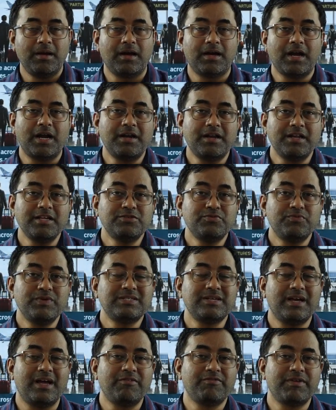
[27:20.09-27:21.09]
countries which
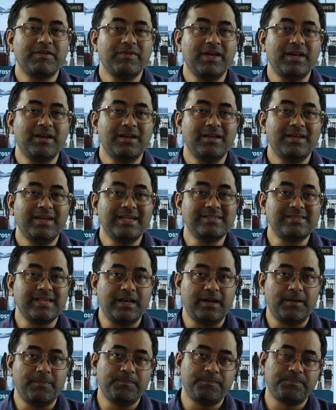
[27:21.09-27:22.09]
have given
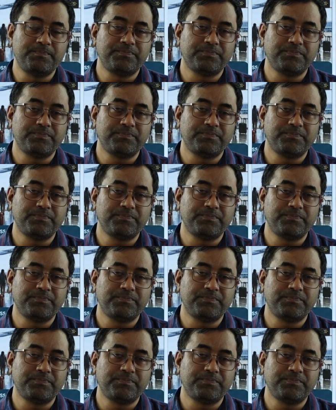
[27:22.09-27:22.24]
asylum.